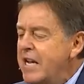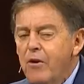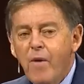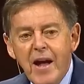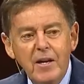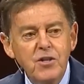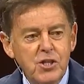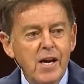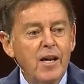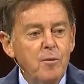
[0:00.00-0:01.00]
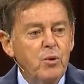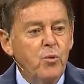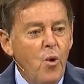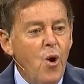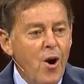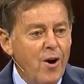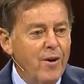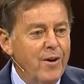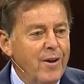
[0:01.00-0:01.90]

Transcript: irreconcilable war